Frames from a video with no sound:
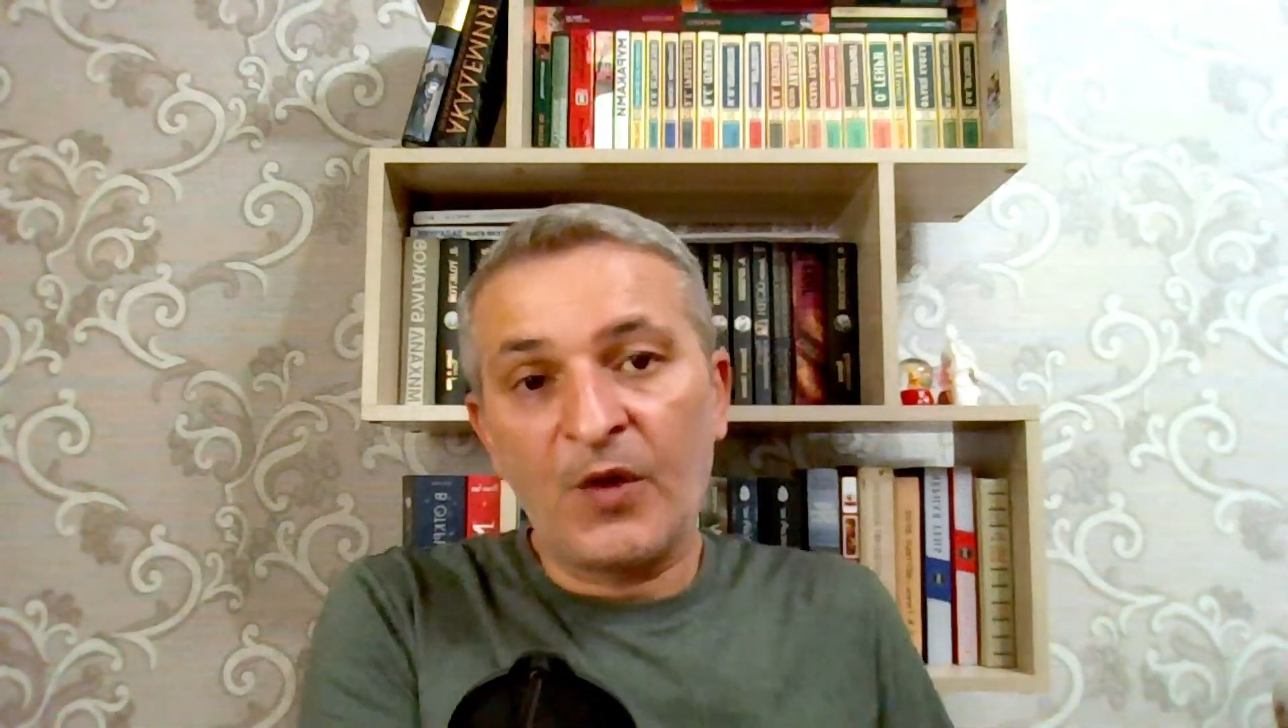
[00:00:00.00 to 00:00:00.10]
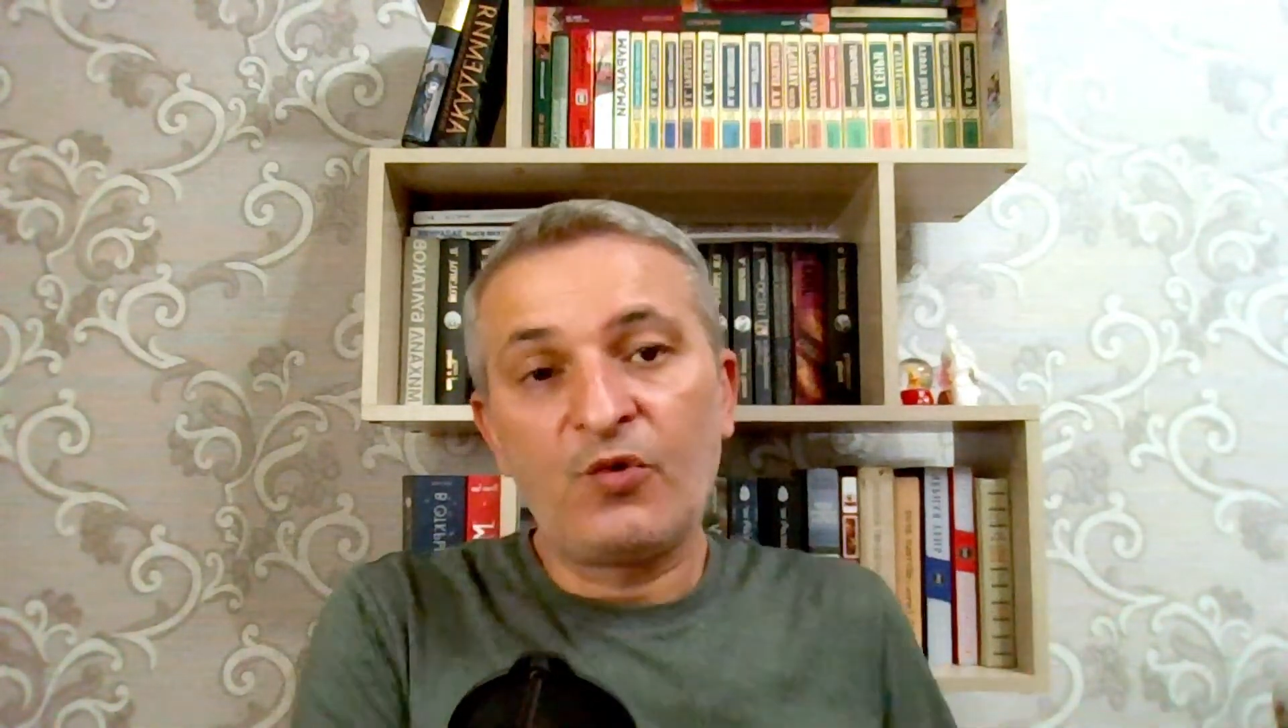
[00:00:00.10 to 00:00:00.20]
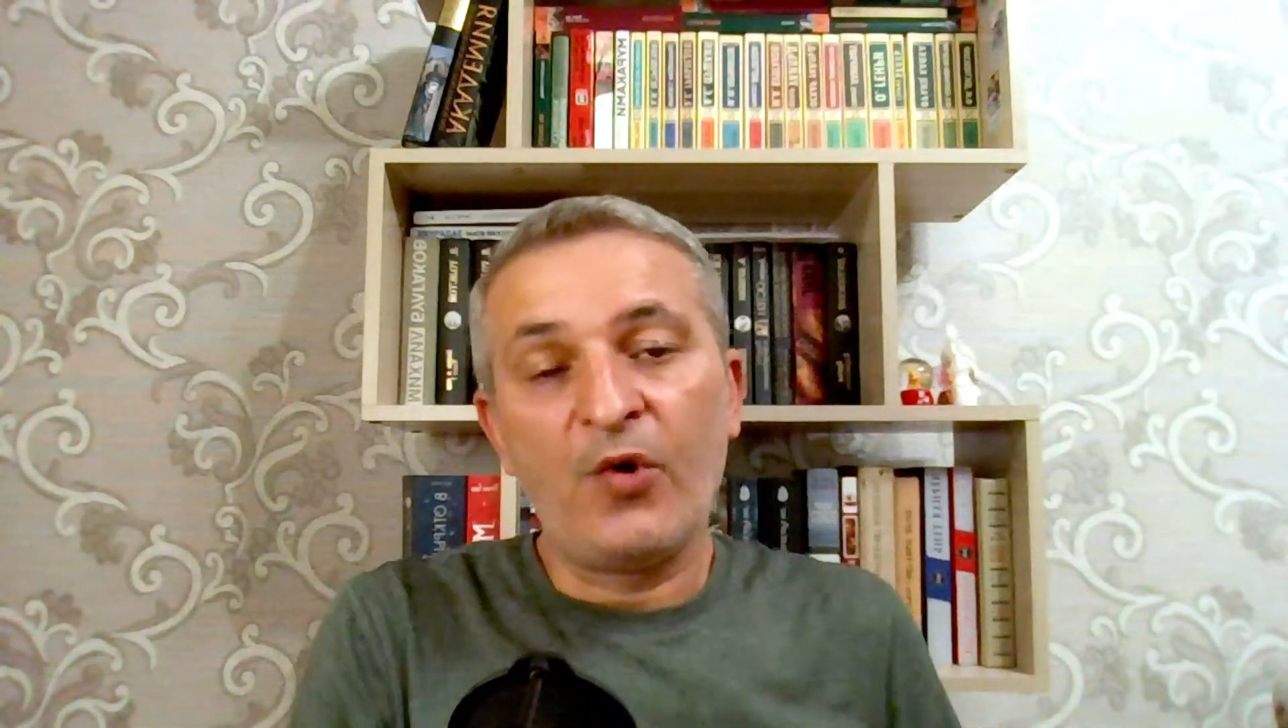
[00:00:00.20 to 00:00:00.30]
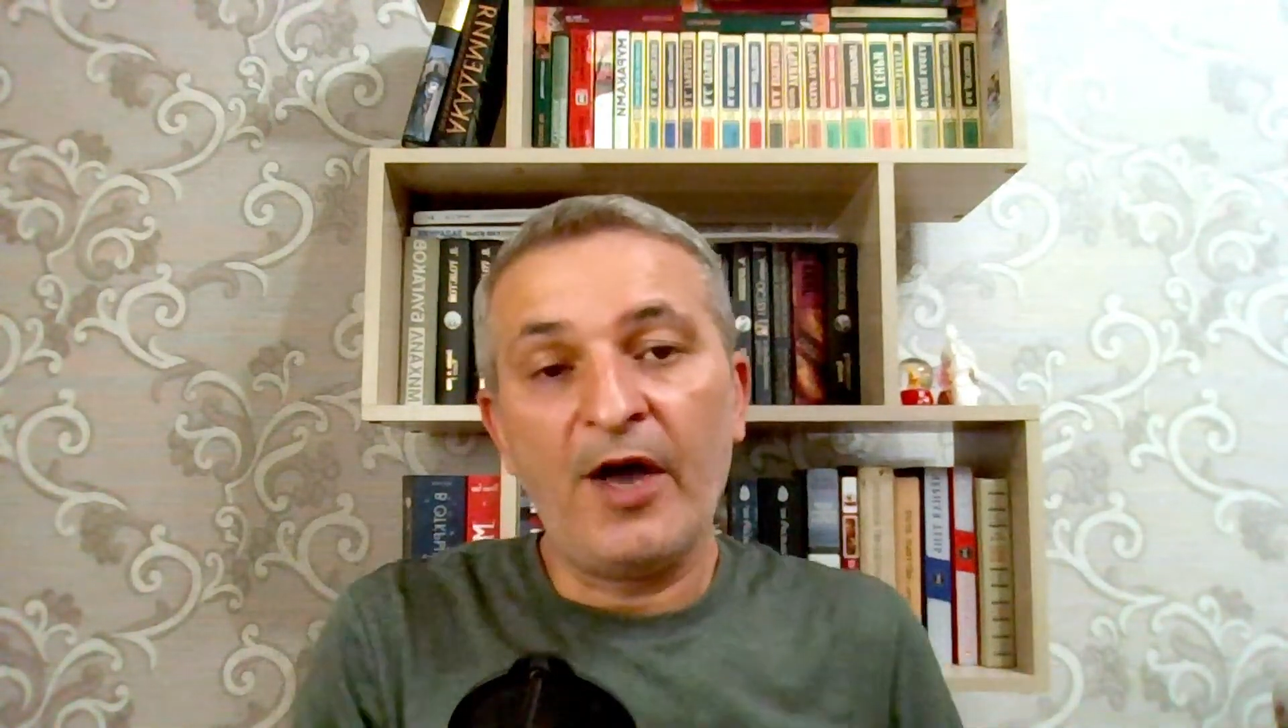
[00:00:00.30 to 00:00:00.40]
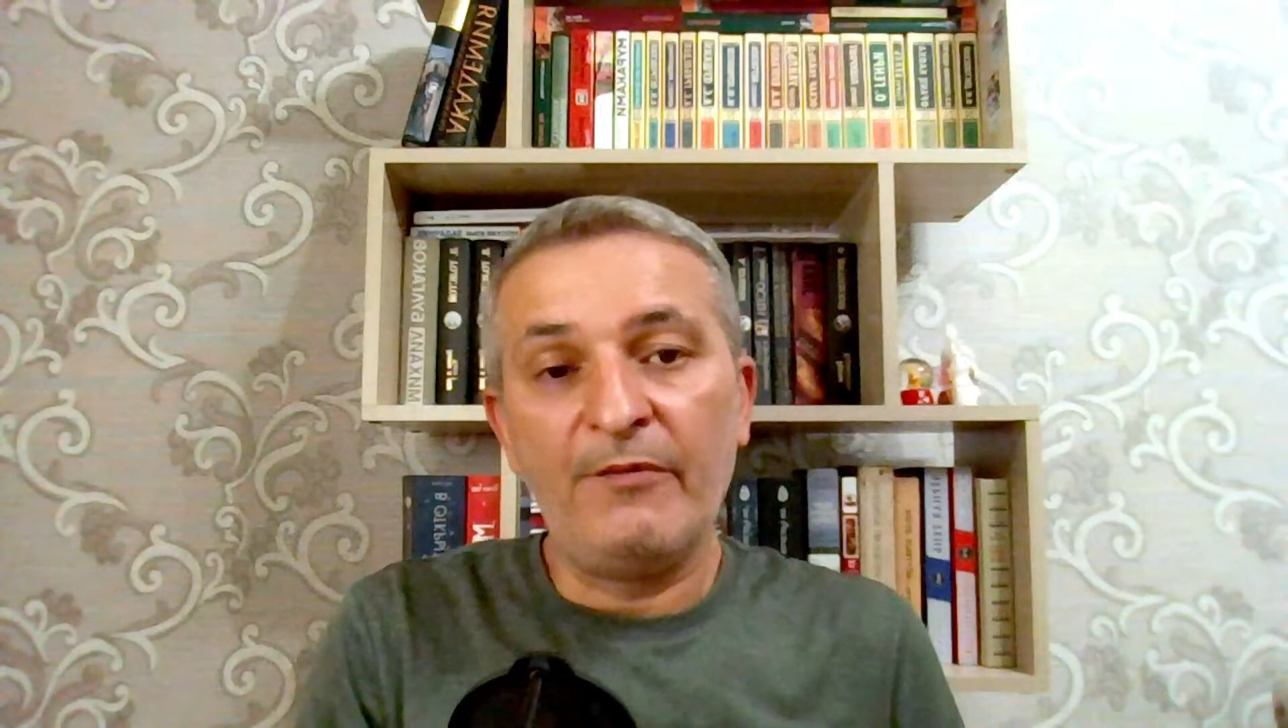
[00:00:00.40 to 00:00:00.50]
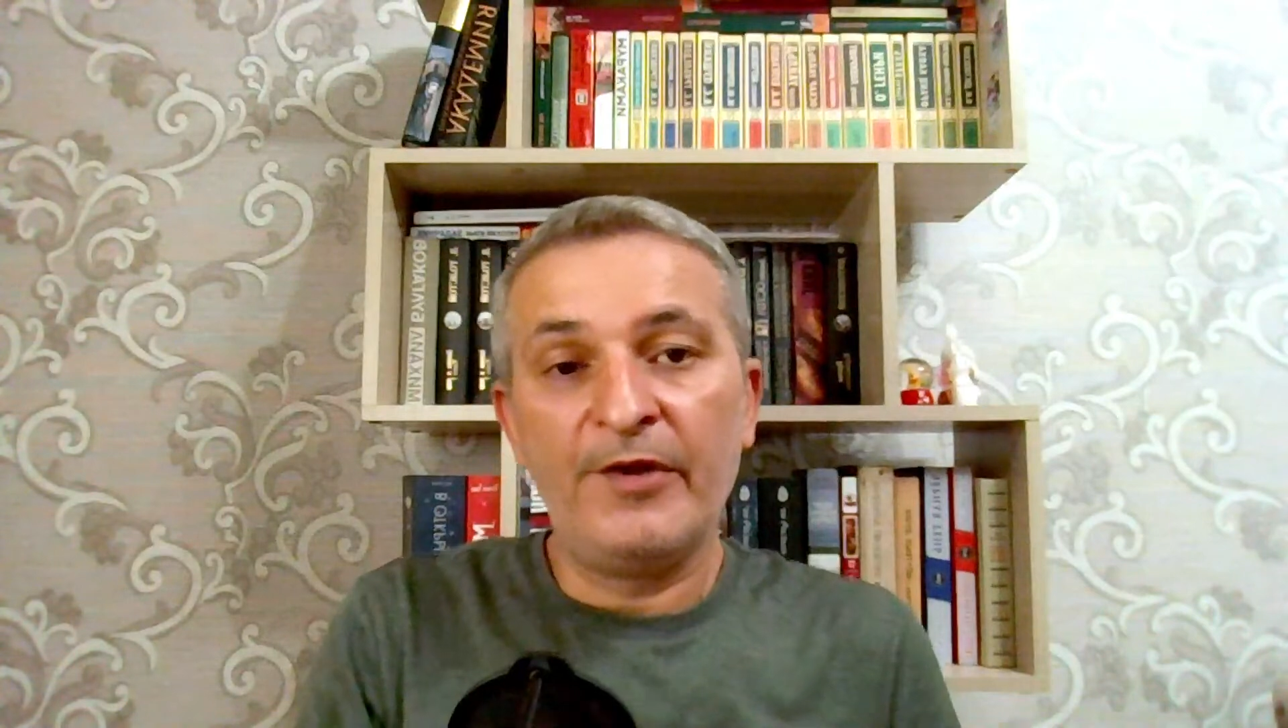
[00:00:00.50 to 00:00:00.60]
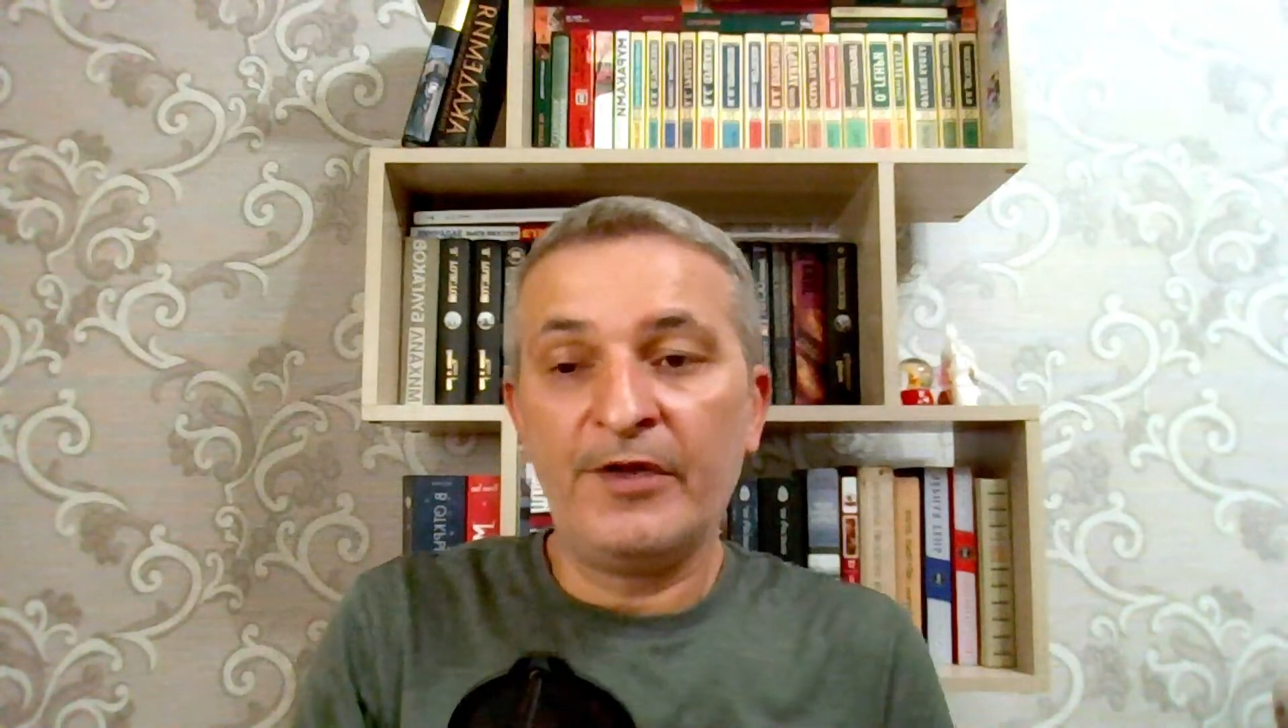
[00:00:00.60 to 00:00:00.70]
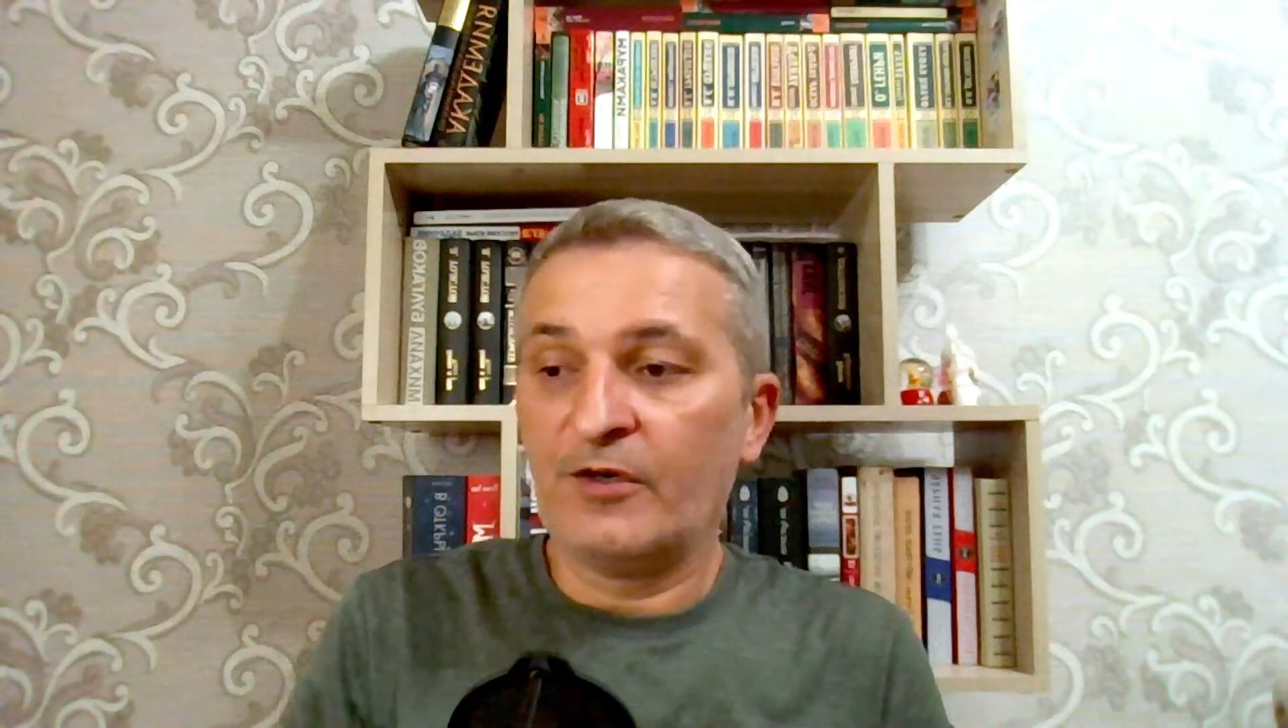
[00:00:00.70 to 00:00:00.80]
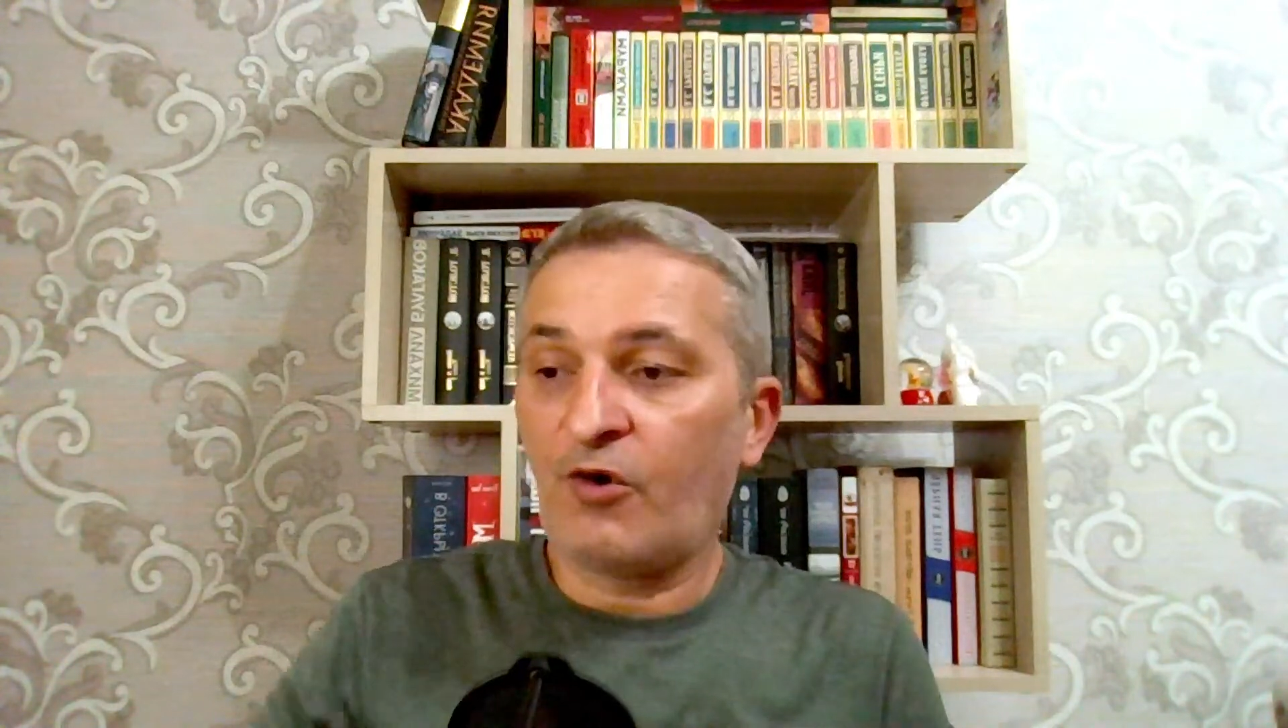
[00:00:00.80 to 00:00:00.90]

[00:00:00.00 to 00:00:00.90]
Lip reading: to have in the